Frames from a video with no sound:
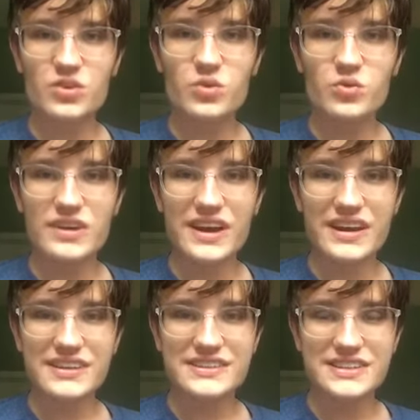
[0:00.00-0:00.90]
we
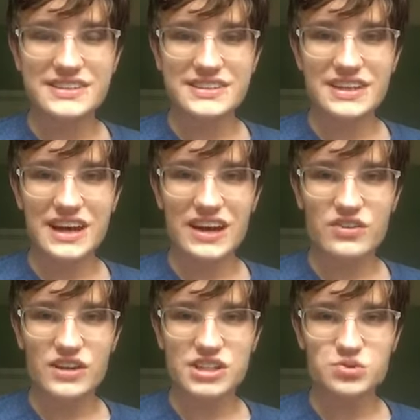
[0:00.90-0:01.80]
headed to Sky
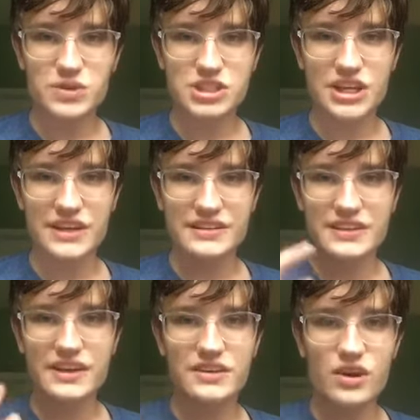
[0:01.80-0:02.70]
Rush, which I
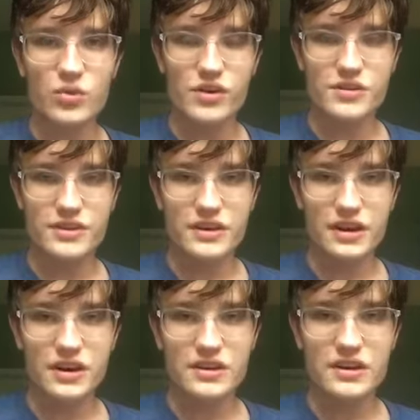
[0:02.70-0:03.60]
did go earthing
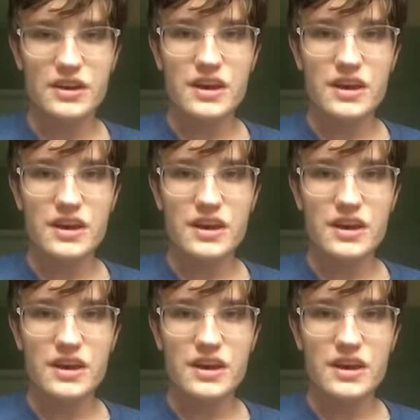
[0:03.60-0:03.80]
on